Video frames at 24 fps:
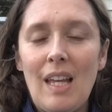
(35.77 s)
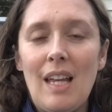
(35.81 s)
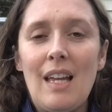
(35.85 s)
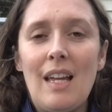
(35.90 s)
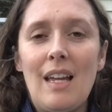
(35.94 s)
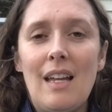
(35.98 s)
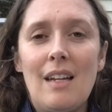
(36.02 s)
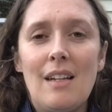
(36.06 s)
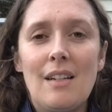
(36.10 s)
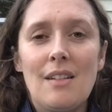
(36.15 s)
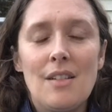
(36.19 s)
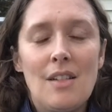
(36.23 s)

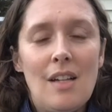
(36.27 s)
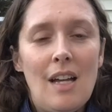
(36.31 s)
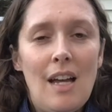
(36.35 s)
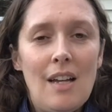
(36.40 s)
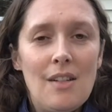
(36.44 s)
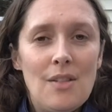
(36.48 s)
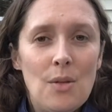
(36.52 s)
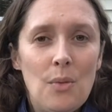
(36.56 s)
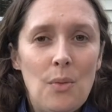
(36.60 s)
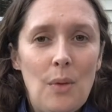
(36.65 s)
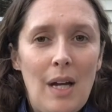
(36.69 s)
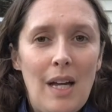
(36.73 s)
and
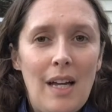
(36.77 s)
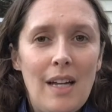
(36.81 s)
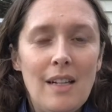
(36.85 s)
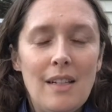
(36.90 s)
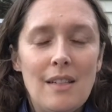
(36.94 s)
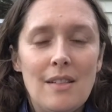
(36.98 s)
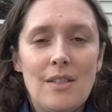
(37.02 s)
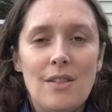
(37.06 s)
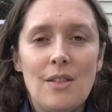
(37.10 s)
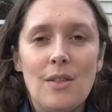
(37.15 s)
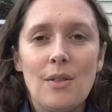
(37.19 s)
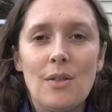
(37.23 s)
as a way
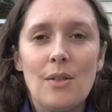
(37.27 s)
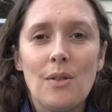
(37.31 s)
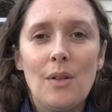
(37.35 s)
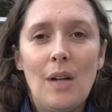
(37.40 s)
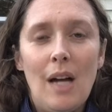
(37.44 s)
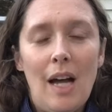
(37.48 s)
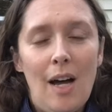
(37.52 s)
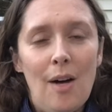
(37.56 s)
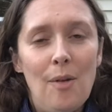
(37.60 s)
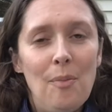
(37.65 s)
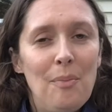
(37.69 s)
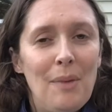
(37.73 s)
to
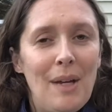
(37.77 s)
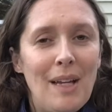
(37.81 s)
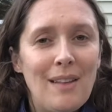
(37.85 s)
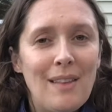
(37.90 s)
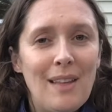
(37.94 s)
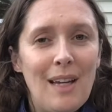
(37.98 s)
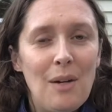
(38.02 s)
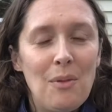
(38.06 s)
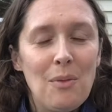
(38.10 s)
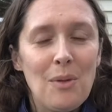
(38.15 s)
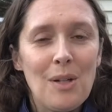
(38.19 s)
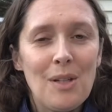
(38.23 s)
help make
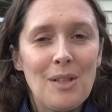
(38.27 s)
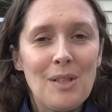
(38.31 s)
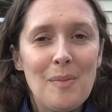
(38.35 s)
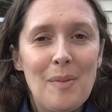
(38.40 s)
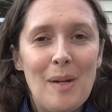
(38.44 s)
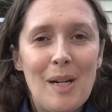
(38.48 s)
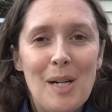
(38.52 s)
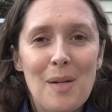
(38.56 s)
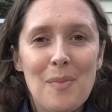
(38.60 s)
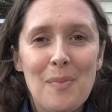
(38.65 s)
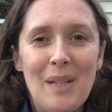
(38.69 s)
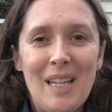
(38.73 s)
that world a
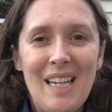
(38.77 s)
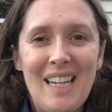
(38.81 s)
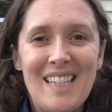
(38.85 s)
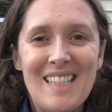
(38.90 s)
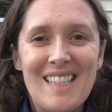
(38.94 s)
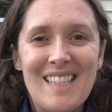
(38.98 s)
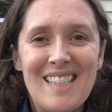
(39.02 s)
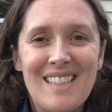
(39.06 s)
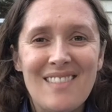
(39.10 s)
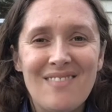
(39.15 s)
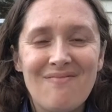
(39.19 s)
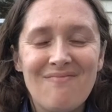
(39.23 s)
better
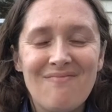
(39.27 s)
place.